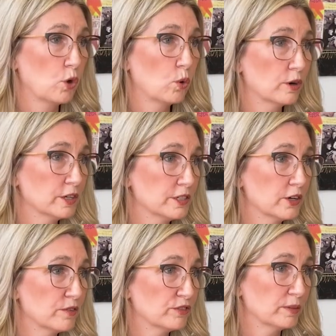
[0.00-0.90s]
Or is
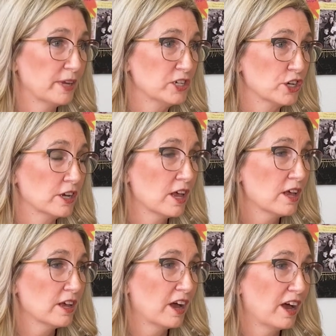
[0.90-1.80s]
there inflammation?
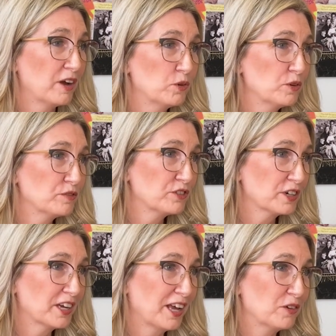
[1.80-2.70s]
I won't
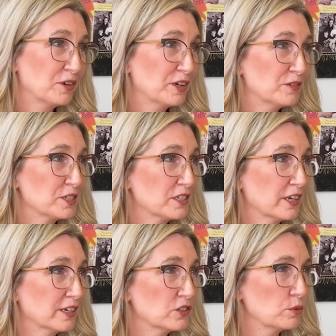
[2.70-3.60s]
forget when it was
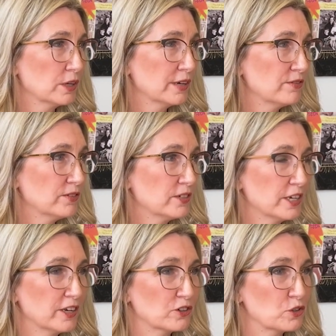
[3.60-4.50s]
like
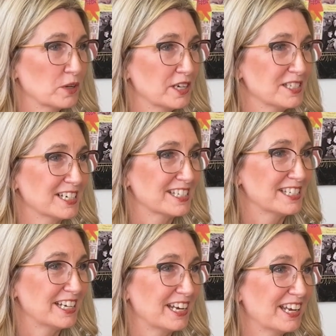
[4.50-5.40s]
2015 or
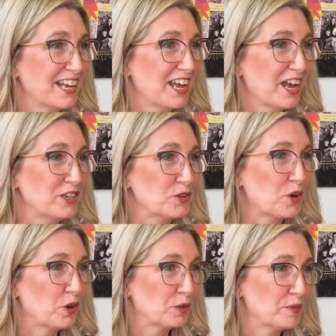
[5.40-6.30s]
2016, and you
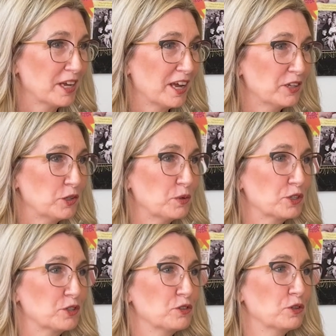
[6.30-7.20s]
called me and you were
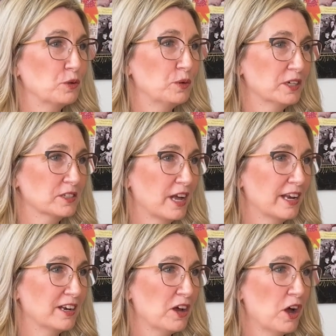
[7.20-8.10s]
so
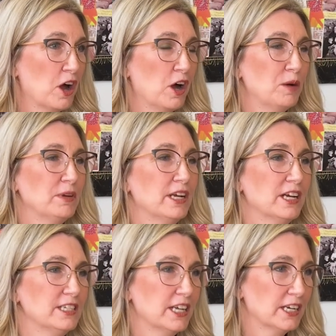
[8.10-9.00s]
excited. Oh my
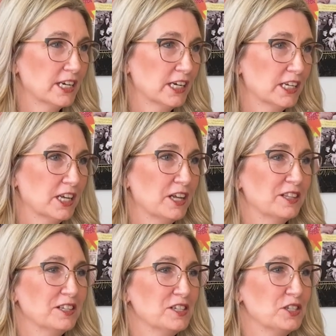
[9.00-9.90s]
God, Danica,
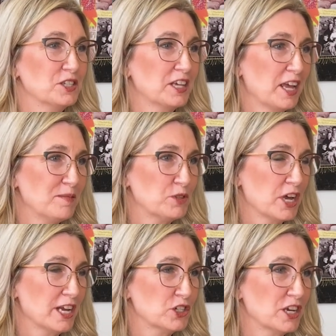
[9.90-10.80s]
this is game
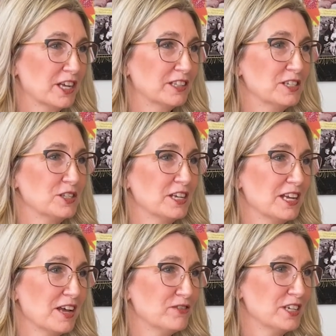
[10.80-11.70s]
changing. This
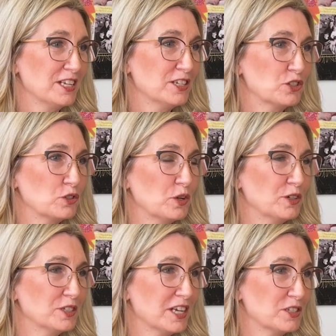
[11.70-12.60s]
EFT, this soil
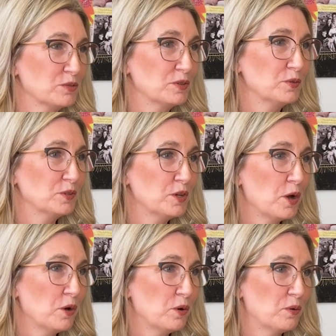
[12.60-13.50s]
test, we will
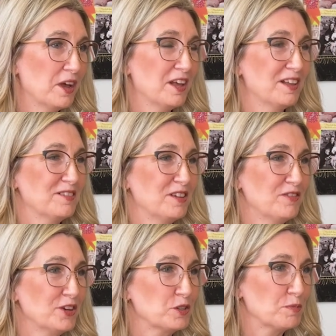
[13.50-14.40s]
know. if
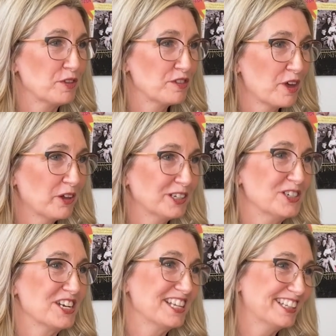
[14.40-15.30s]
there's
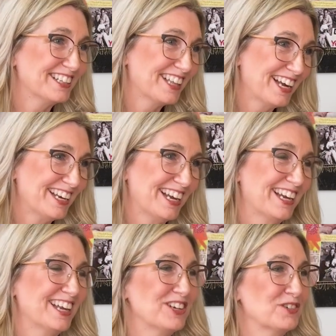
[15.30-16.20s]
pathology in the lining.
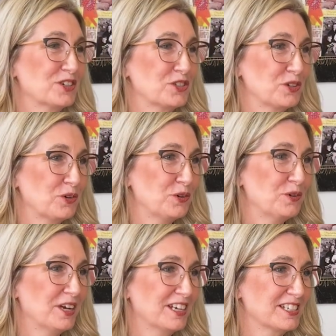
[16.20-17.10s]
And you were so
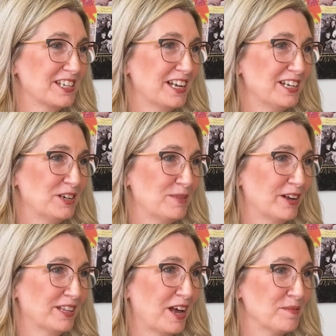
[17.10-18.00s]
excited
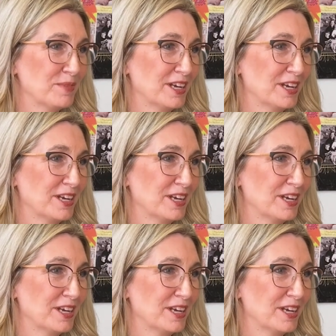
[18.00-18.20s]
about that.